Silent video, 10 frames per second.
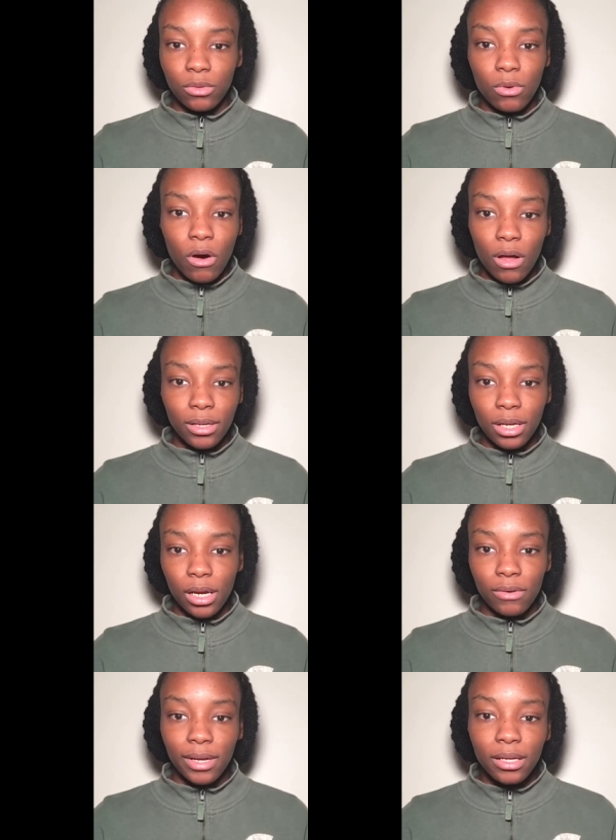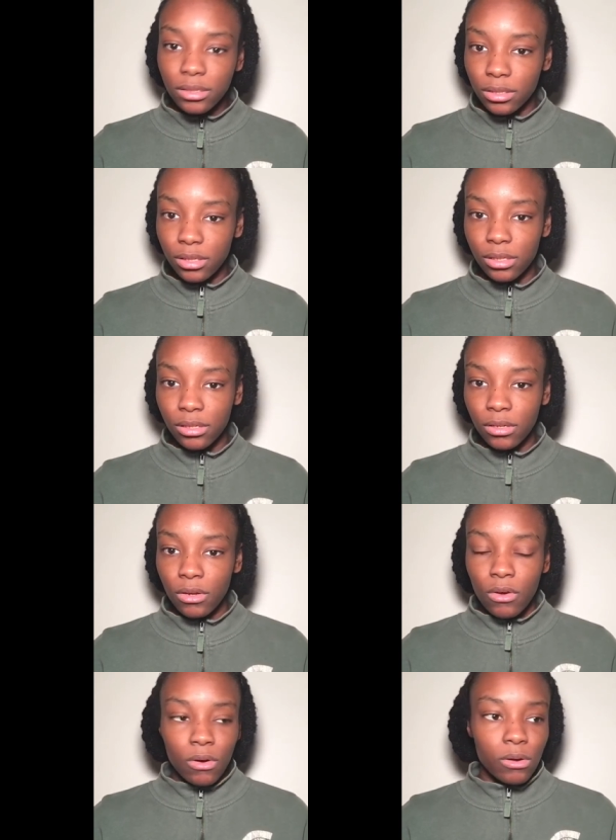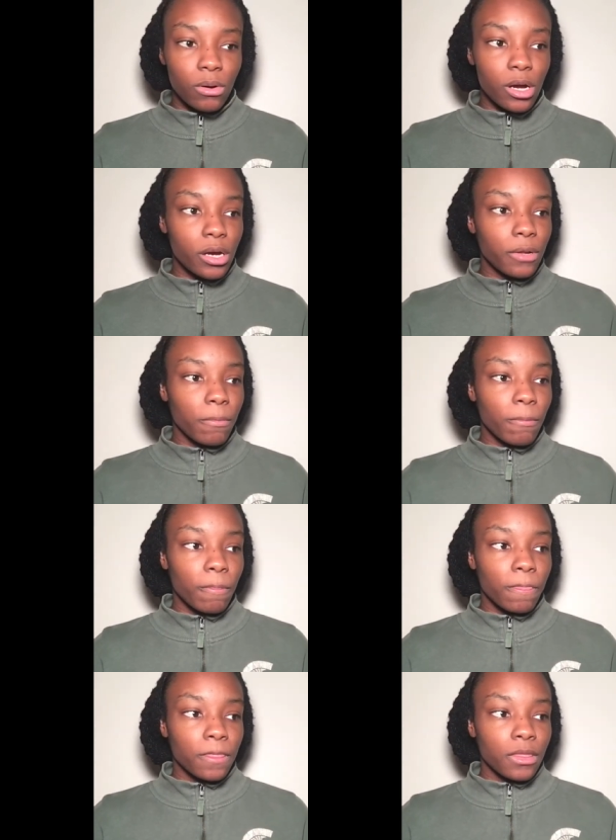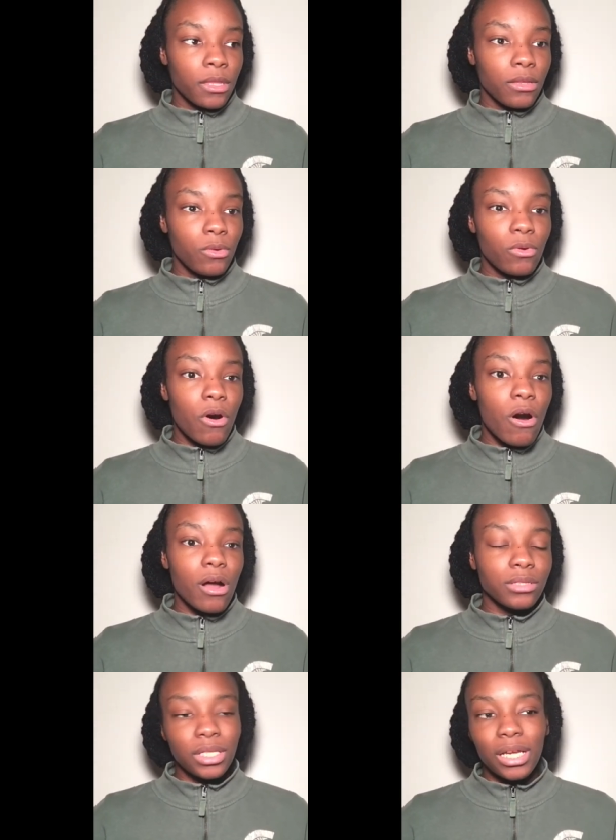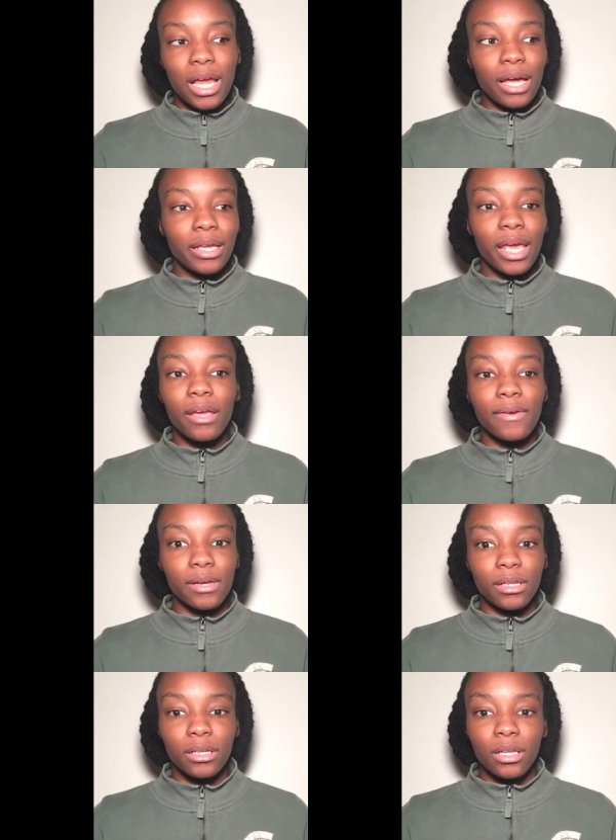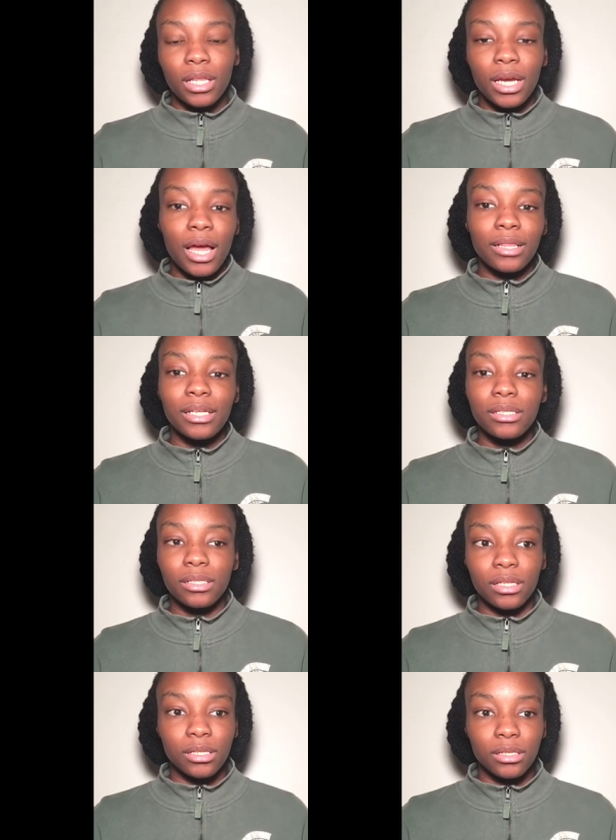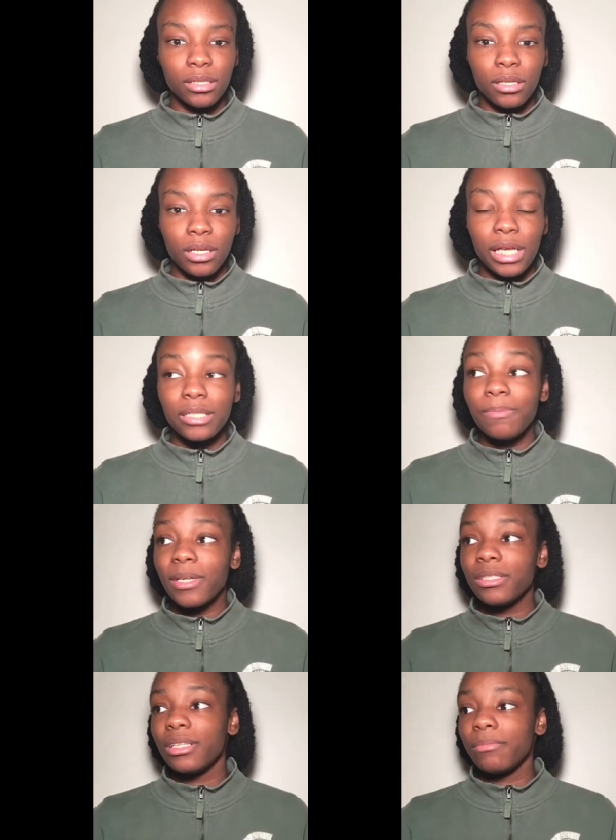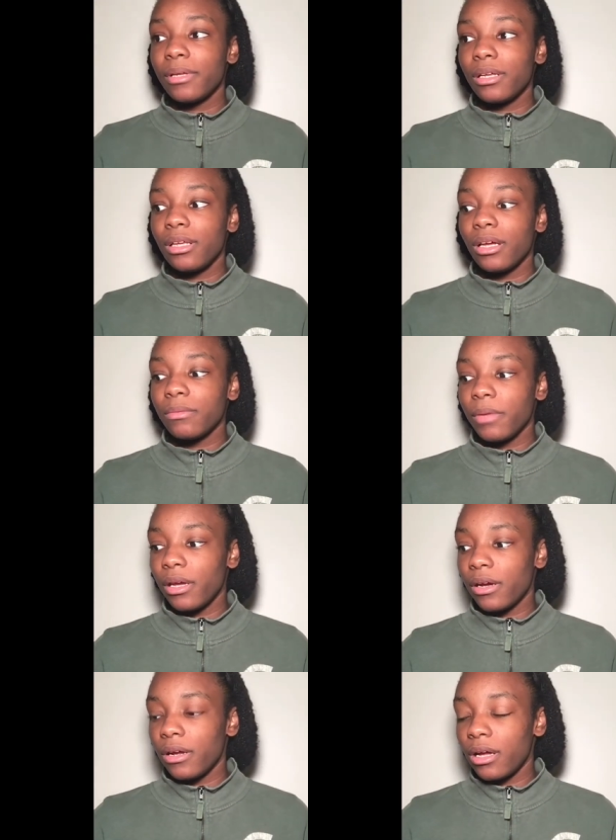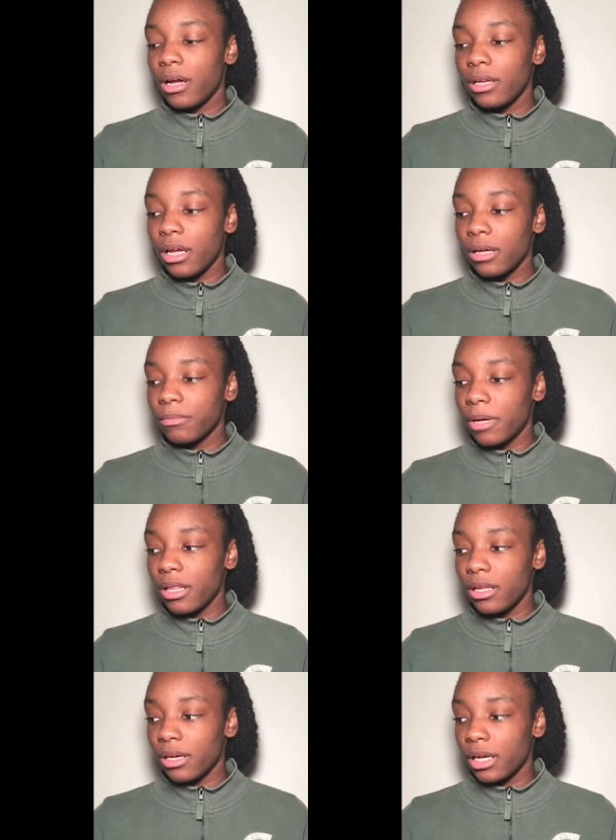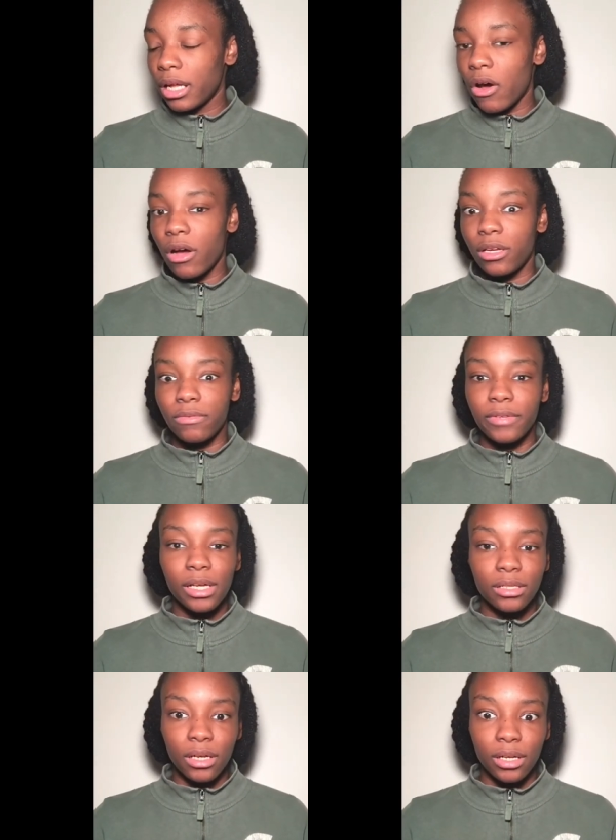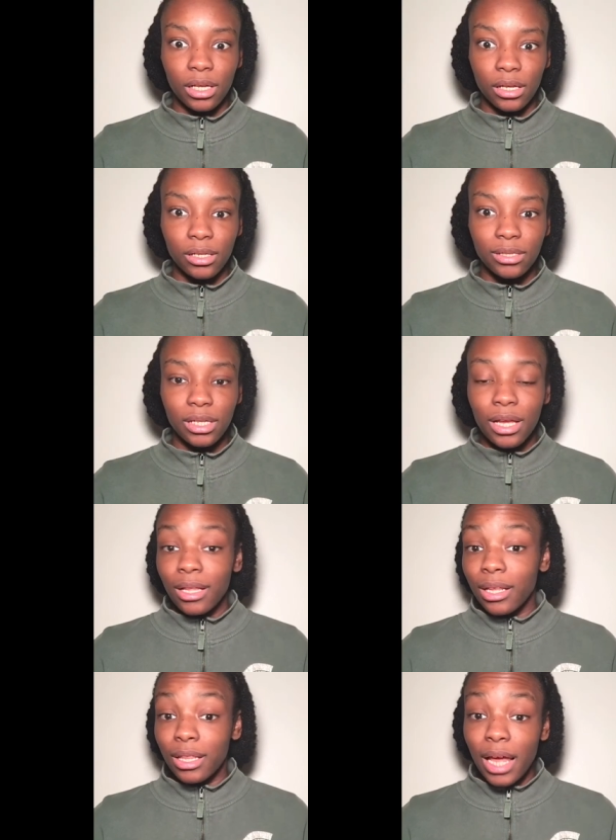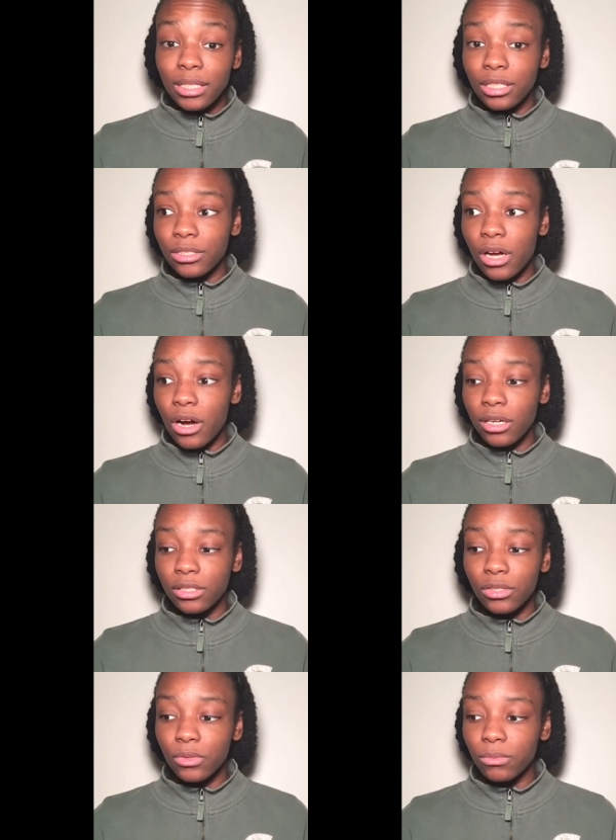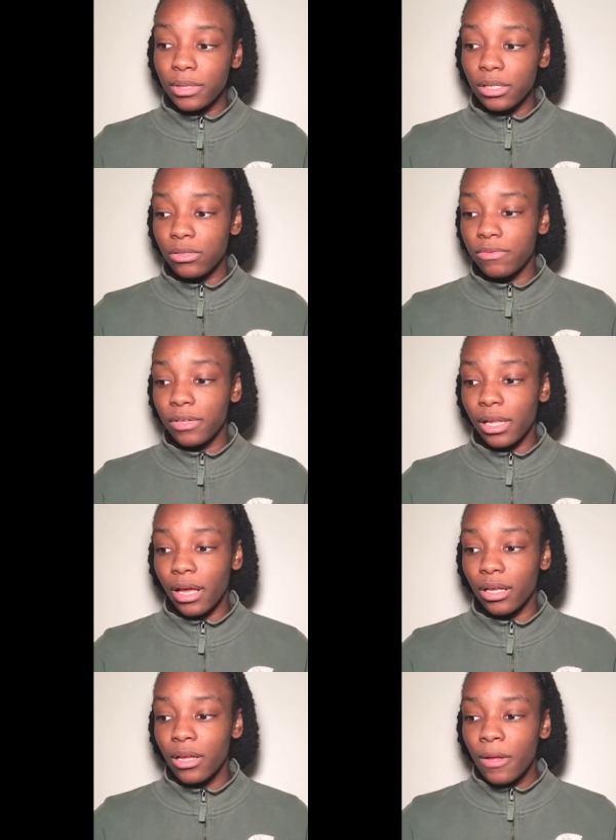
you call and they don't answer. Or you call and they're not caring. They're not listening. Especially being a young mother, and all your friends aren't kids. Like, that shit's hard too, because you feel like,